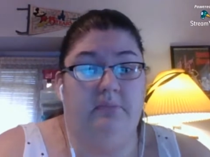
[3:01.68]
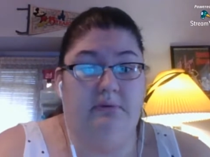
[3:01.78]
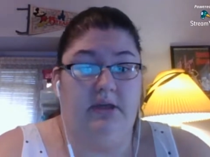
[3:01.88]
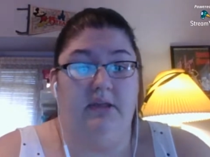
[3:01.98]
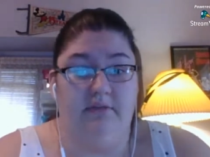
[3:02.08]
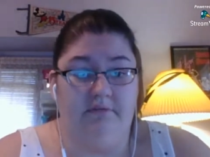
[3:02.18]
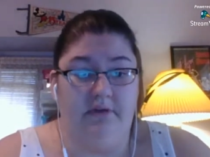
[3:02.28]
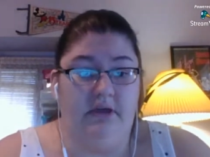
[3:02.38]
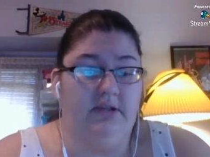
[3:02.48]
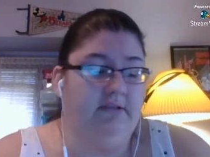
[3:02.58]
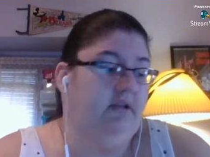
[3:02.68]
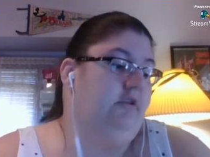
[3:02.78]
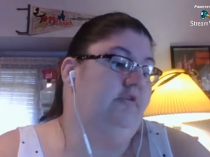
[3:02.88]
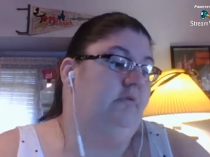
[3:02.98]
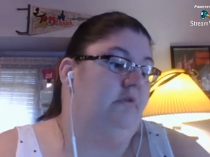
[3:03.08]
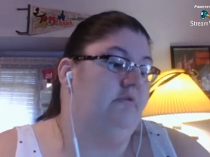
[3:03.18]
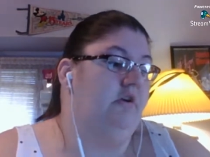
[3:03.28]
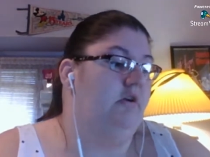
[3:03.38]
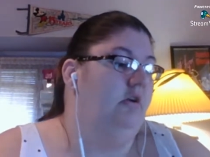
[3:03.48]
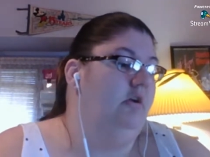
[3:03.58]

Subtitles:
and PSV sent you over.